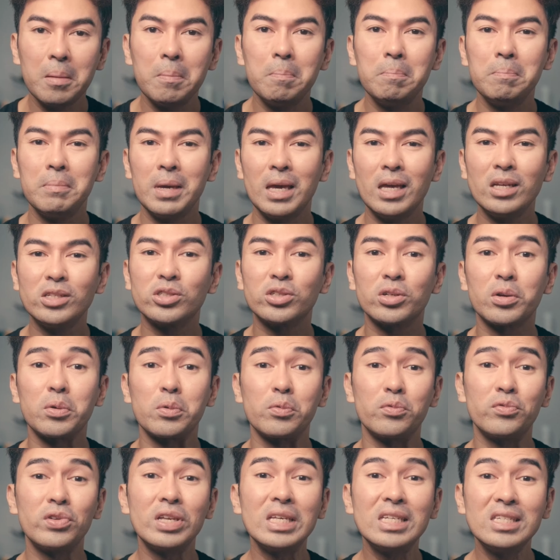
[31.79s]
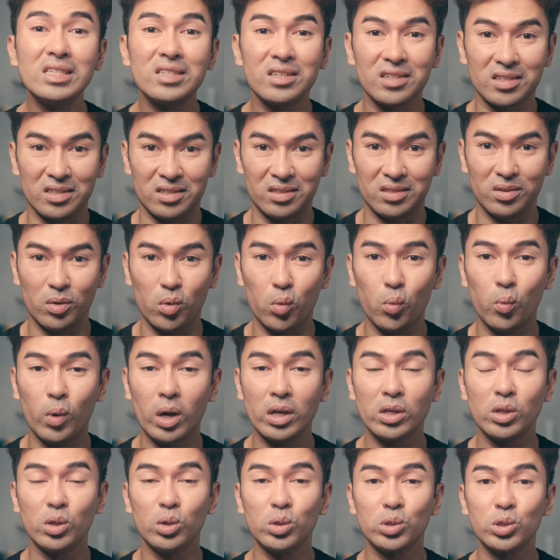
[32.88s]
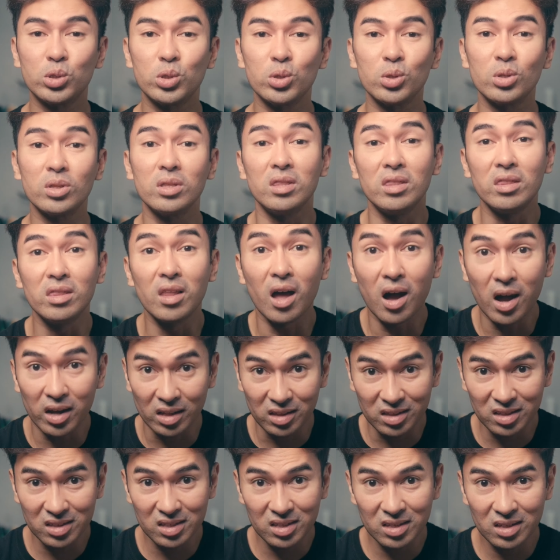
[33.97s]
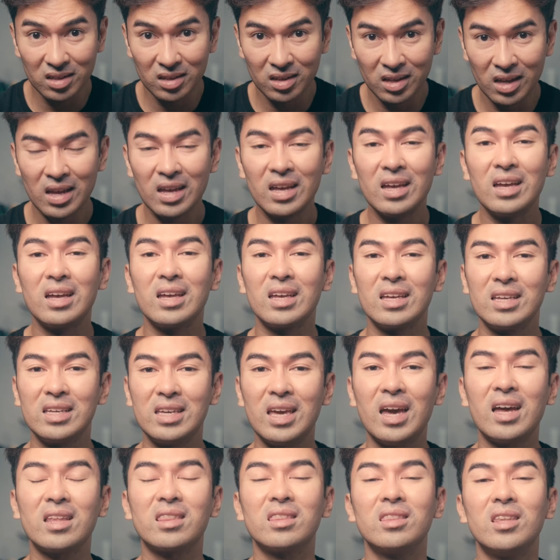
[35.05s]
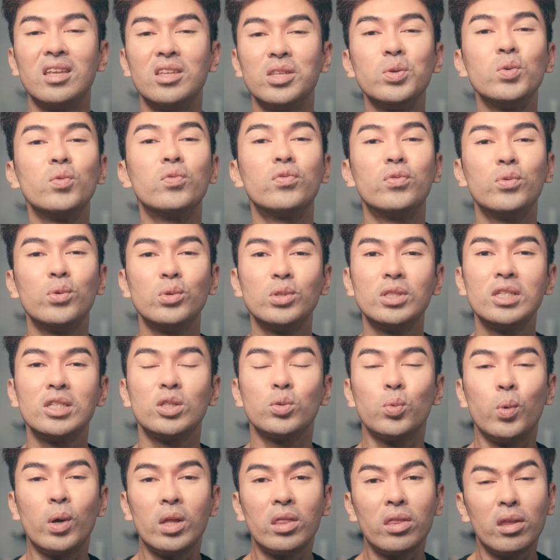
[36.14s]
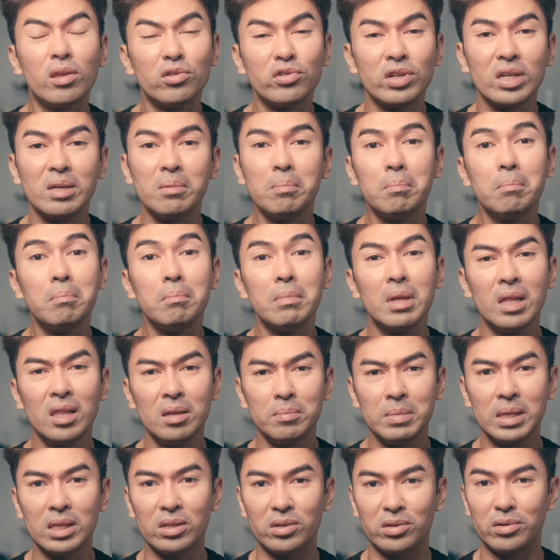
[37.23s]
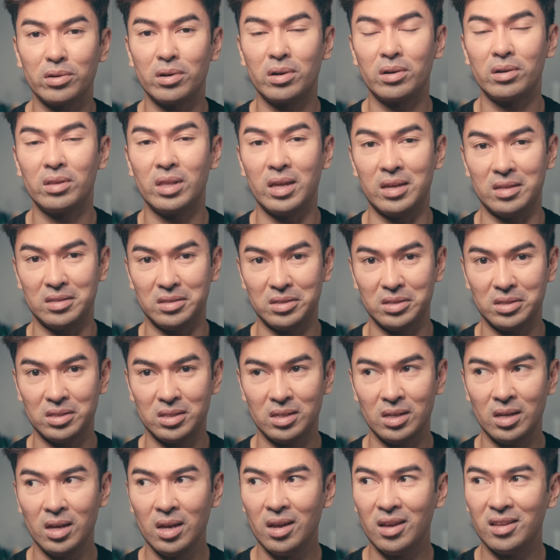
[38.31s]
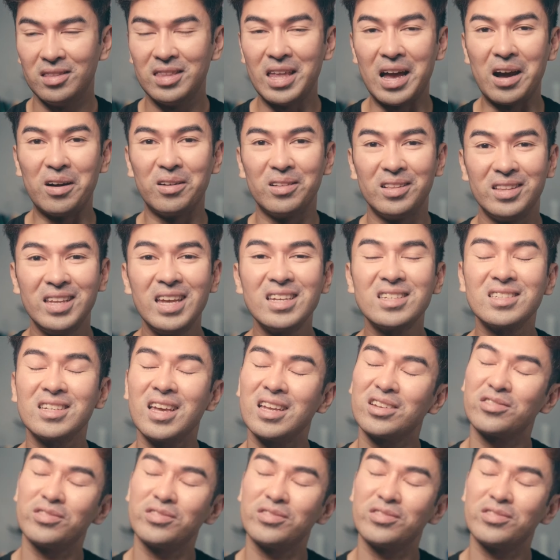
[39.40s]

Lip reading: major reason why you should not get the new Fuji 23mm lens. Now, let's get